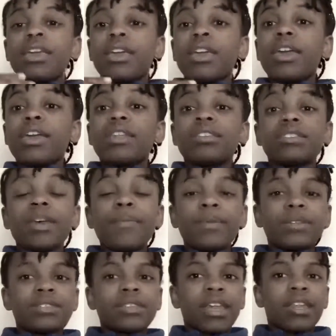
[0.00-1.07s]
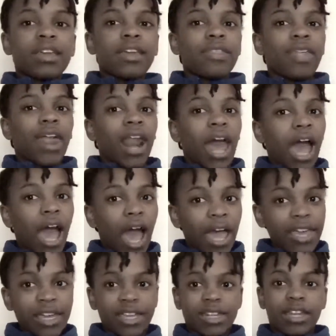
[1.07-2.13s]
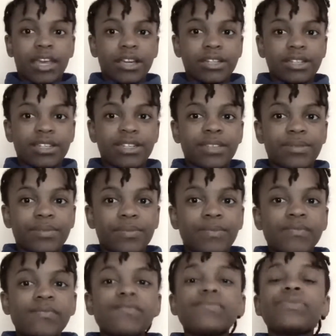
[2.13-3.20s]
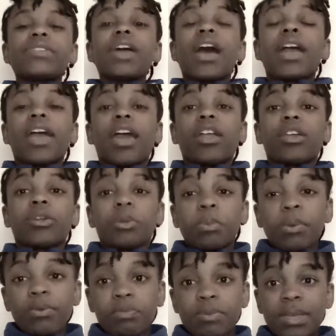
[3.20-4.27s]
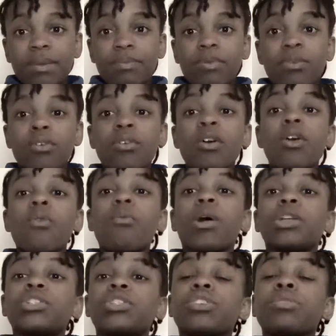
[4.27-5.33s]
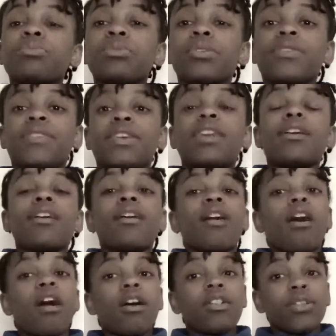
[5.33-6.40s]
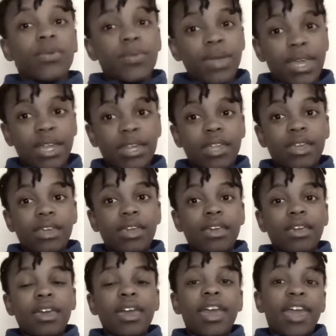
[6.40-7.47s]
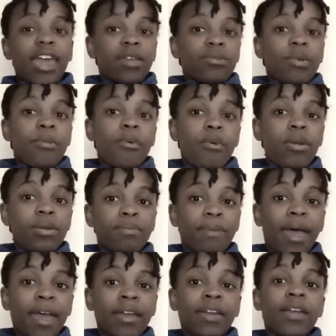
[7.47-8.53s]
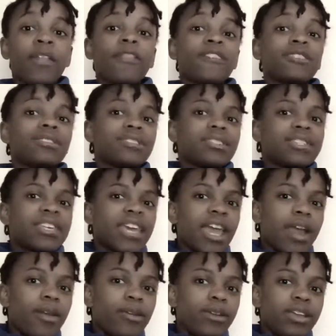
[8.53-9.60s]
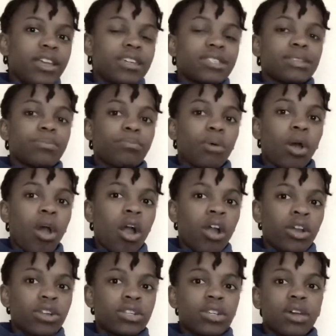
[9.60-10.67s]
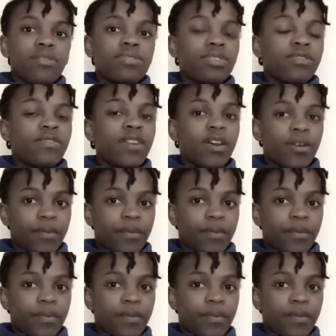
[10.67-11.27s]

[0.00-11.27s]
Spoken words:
In a separate study that I conducted, I had a group of people watch the movie Halloween and report back the scariest part of the film.